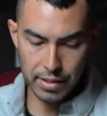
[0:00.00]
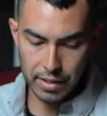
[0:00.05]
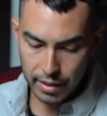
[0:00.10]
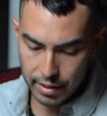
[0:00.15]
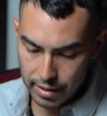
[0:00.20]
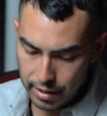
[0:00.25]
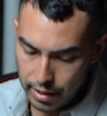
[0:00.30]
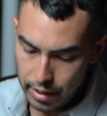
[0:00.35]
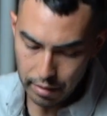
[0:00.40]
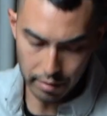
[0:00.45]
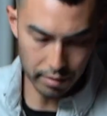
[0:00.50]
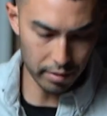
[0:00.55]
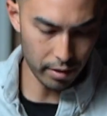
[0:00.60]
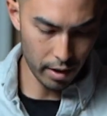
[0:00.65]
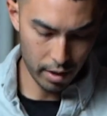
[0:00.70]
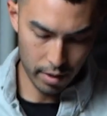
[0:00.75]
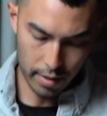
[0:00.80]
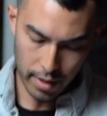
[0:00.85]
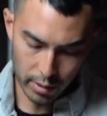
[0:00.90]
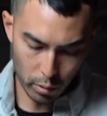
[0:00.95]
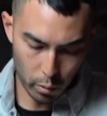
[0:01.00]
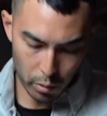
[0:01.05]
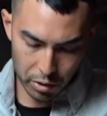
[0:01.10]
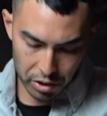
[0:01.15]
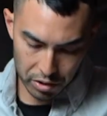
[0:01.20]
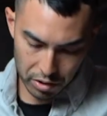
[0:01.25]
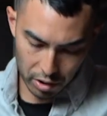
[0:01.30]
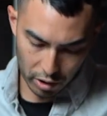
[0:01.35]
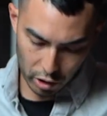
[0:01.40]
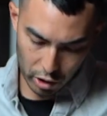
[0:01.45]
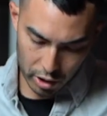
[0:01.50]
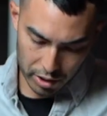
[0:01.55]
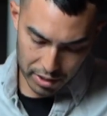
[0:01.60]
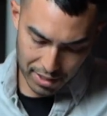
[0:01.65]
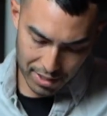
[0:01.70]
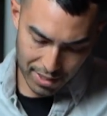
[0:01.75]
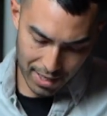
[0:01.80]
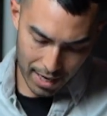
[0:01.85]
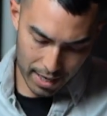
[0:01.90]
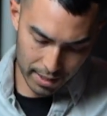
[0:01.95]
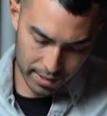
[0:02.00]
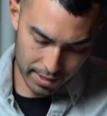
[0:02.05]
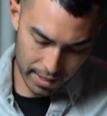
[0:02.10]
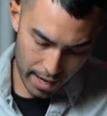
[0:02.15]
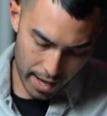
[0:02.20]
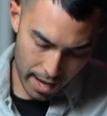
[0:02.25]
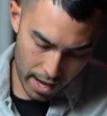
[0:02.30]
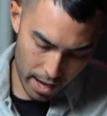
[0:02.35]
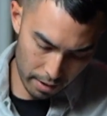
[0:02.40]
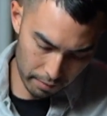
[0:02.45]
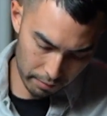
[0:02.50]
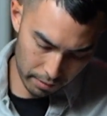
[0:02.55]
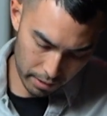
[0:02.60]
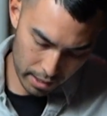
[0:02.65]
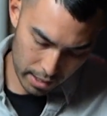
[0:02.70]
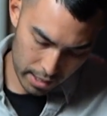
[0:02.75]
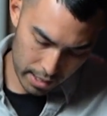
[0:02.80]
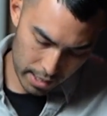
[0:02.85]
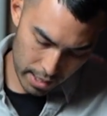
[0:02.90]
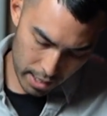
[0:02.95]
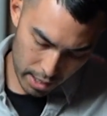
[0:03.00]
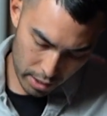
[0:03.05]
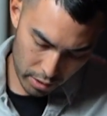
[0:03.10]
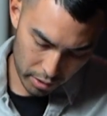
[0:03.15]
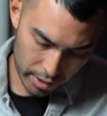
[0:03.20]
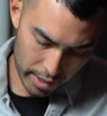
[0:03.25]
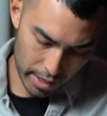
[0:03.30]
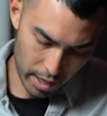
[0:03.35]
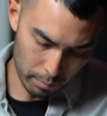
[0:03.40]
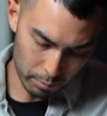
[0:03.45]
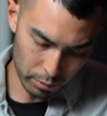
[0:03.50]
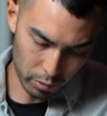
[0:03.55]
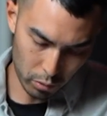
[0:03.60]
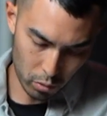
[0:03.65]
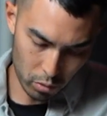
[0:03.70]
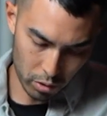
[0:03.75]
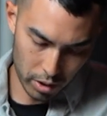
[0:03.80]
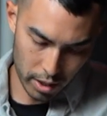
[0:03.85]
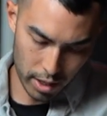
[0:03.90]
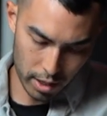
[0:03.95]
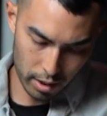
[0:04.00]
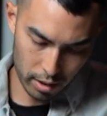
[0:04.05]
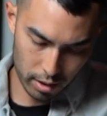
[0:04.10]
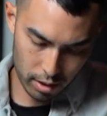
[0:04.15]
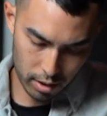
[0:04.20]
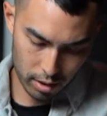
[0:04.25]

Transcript: sixteenths. That's always just a good size to have in your camera toolkit.